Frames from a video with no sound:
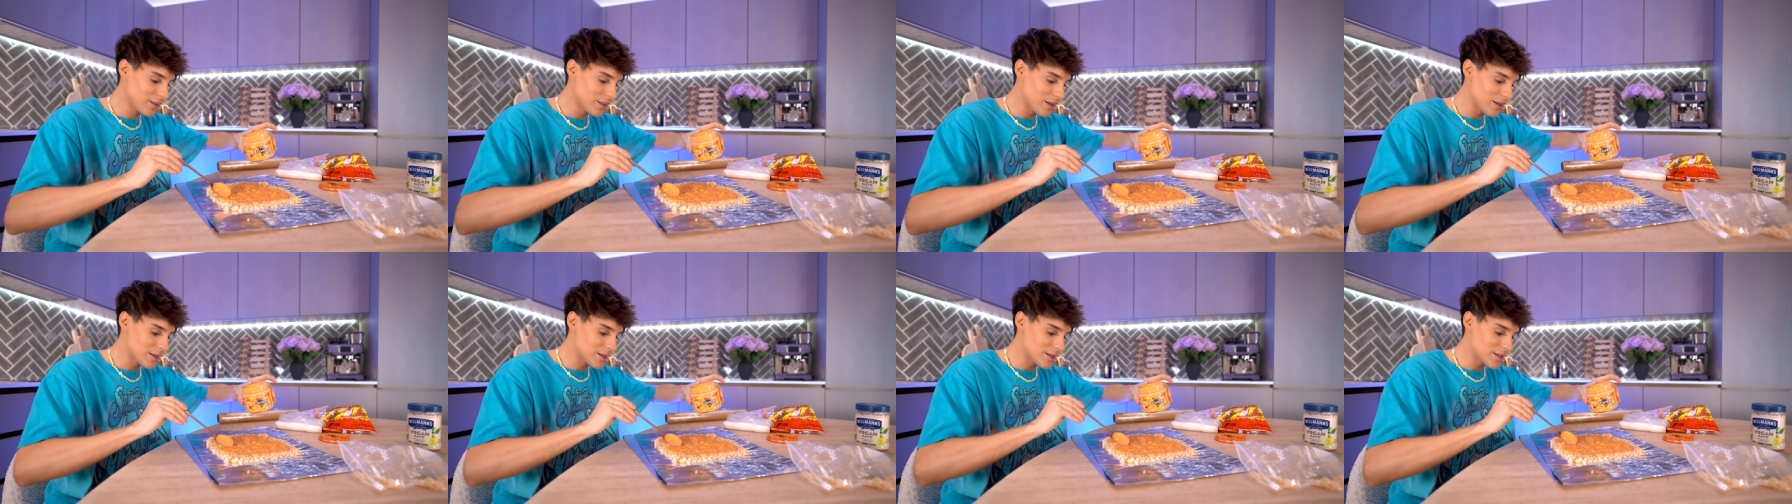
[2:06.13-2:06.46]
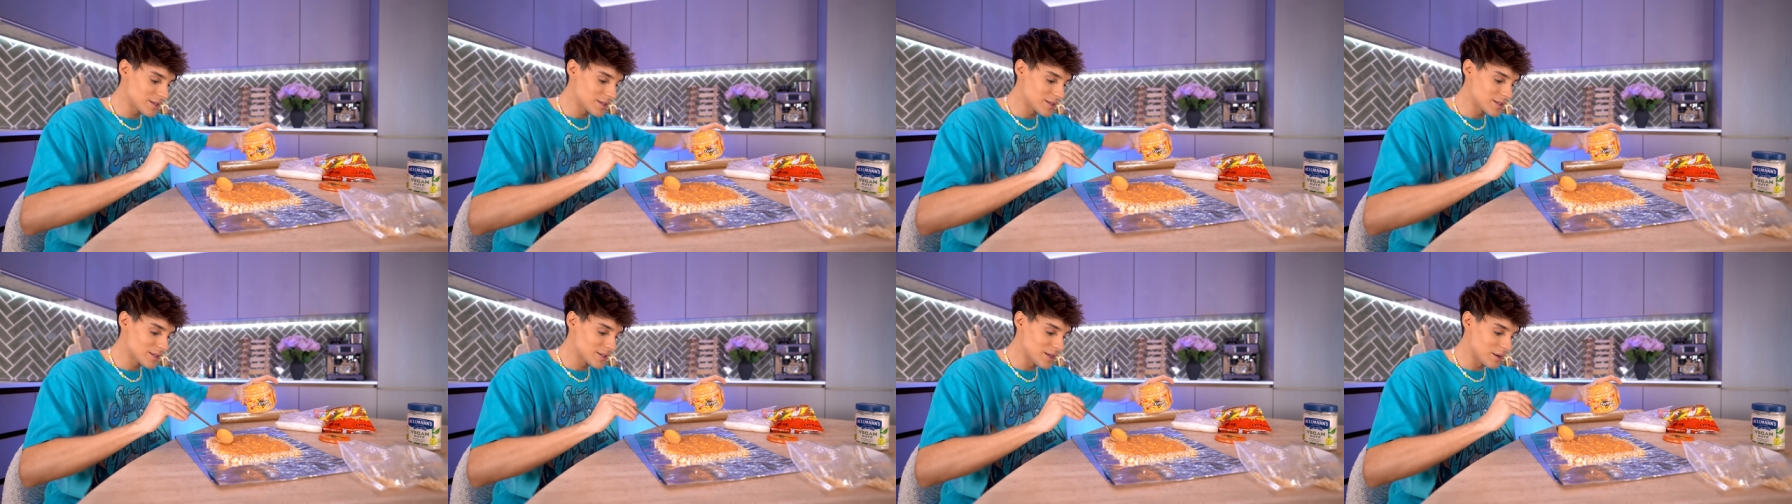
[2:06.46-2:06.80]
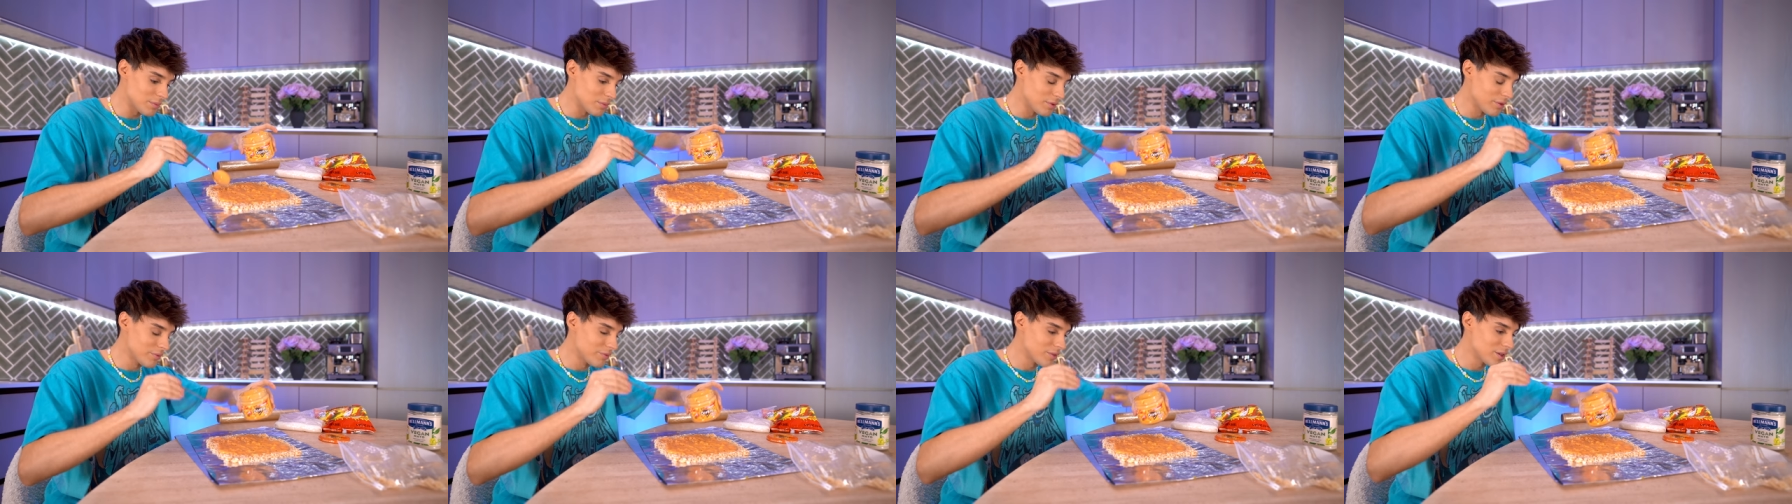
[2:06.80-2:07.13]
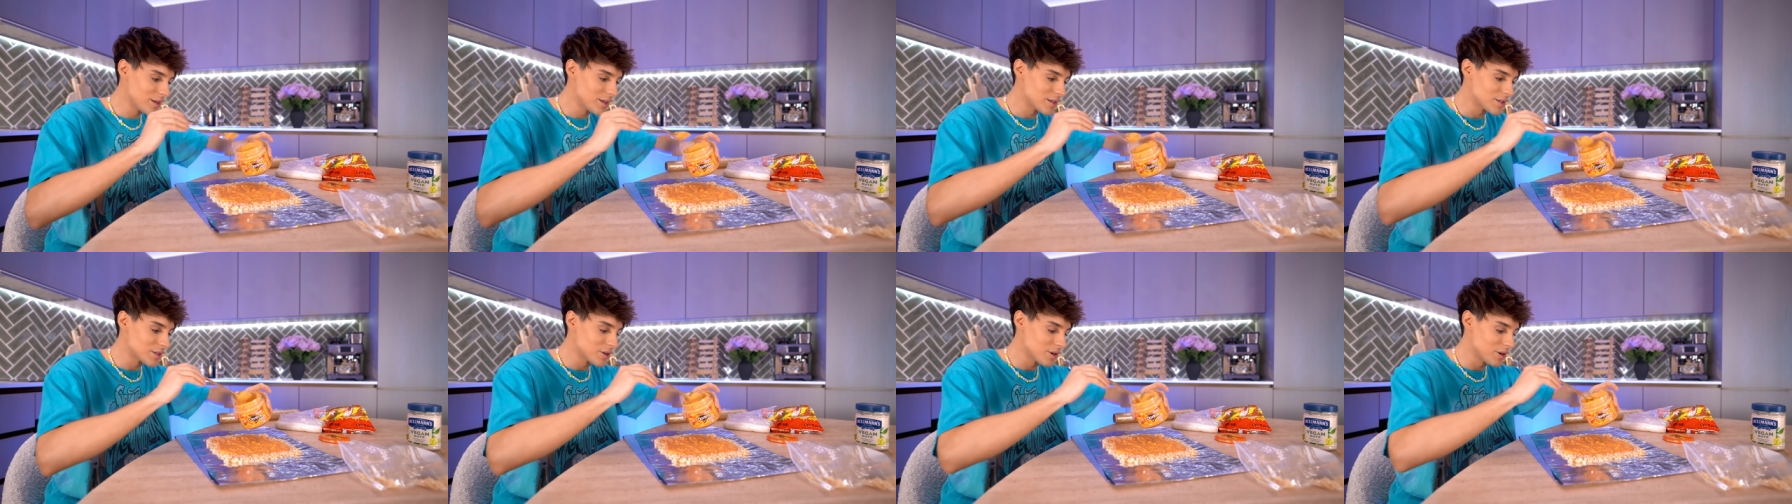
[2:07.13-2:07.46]
that some of
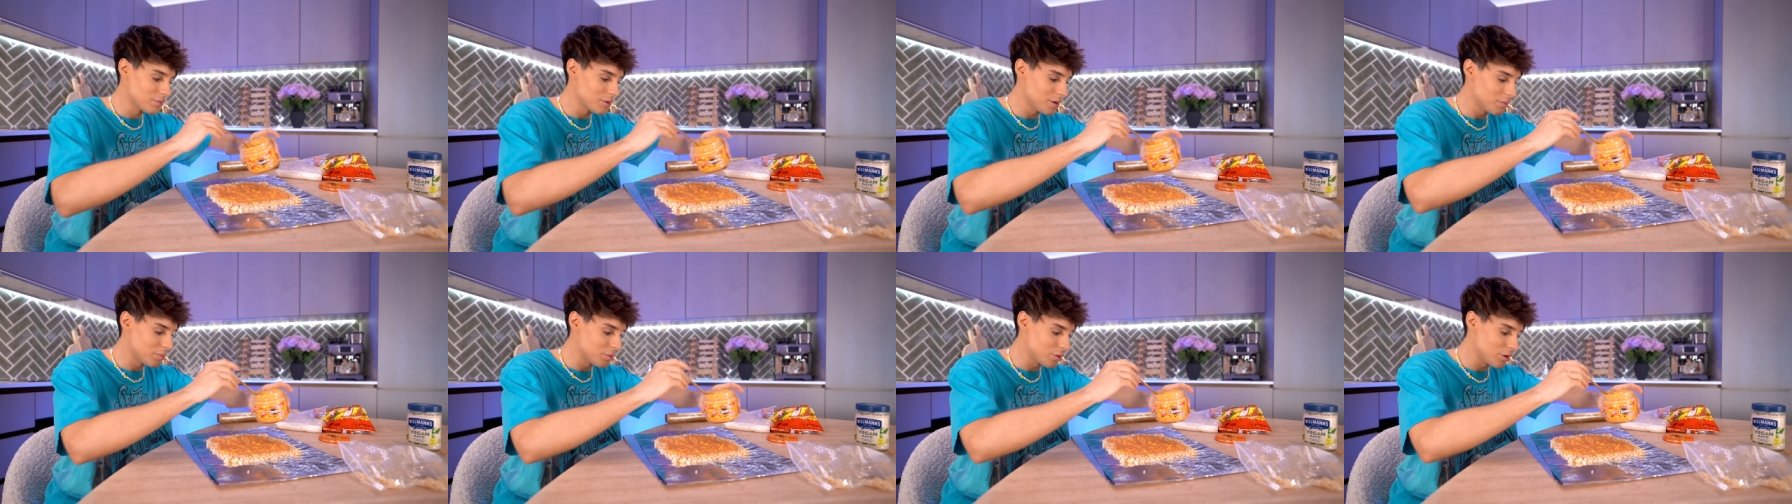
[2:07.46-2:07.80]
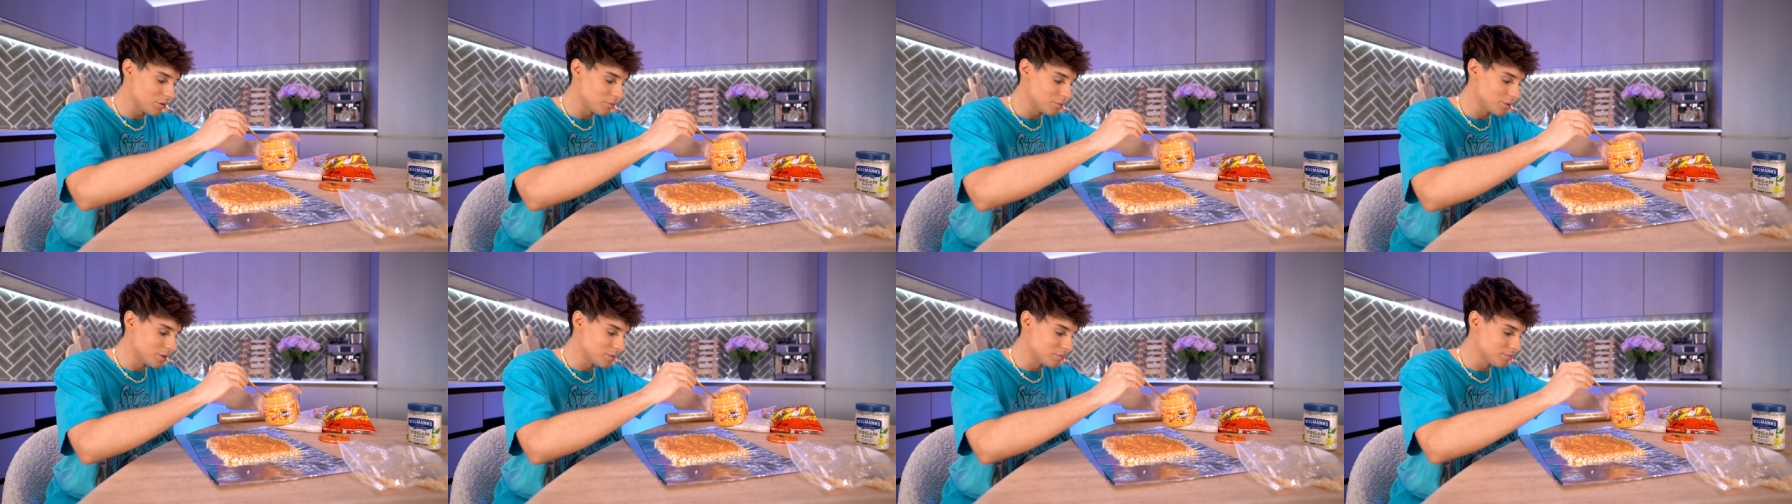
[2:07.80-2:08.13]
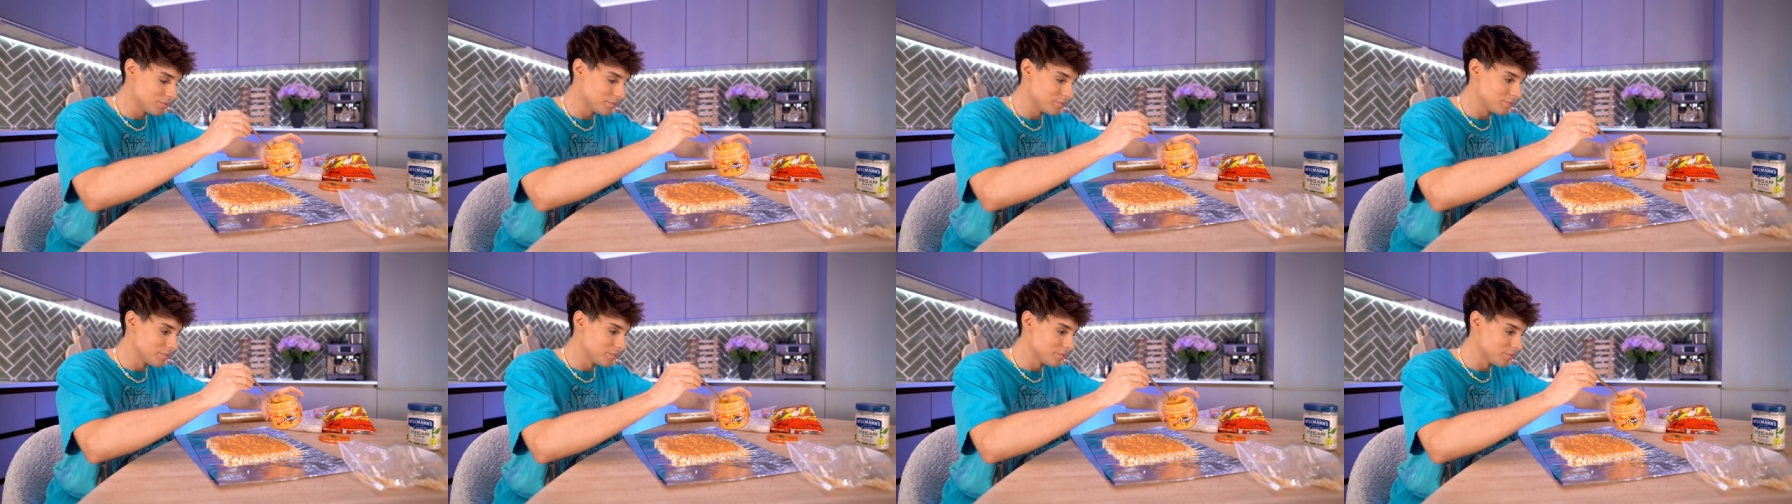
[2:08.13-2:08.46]
this is gonna be a problem